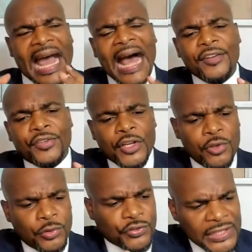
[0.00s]
and as
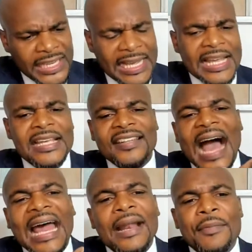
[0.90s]
you see
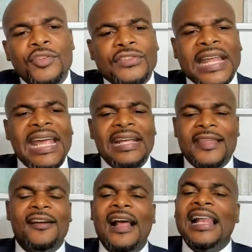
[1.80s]
these animals
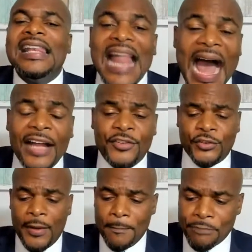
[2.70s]
take their
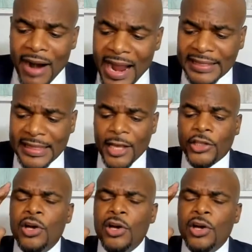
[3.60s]
last breath,